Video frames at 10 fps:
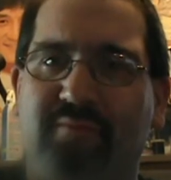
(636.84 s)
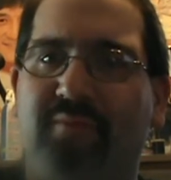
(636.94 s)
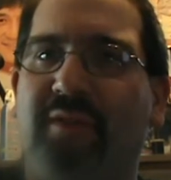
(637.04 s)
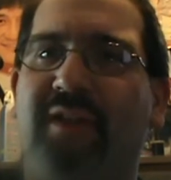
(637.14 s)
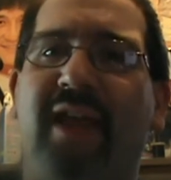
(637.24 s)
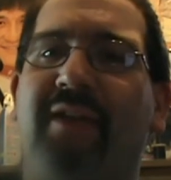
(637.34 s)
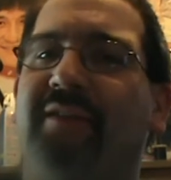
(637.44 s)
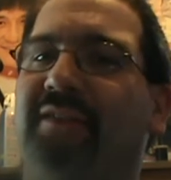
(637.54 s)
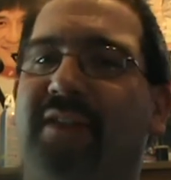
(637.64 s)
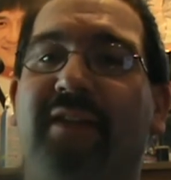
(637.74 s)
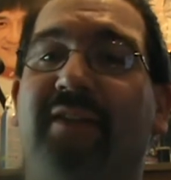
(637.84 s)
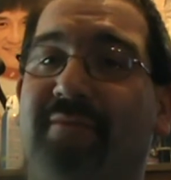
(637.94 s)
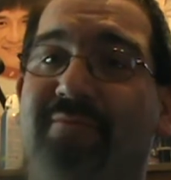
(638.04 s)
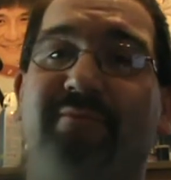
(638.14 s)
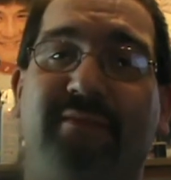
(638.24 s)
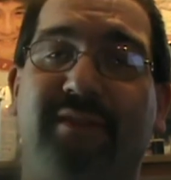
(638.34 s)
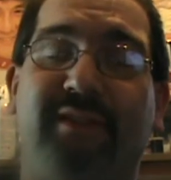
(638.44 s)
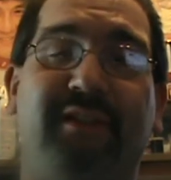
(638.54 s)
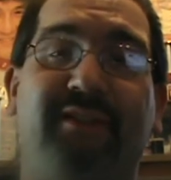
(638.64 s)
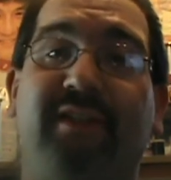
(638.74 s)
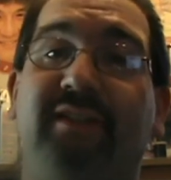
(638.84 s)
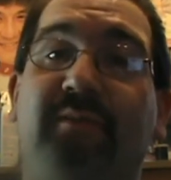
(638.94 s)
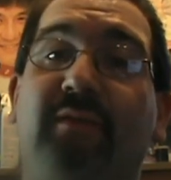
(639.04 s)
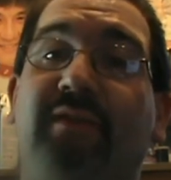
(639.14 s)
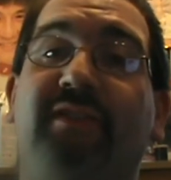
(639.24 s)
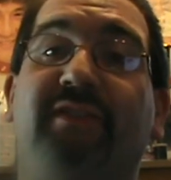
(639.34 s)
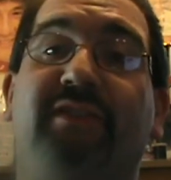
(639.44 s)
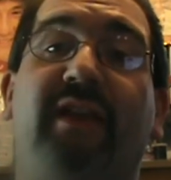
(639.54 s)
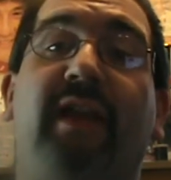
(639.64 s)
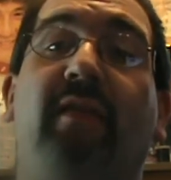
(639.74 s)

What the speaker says: But yeah, like I said, this movie's just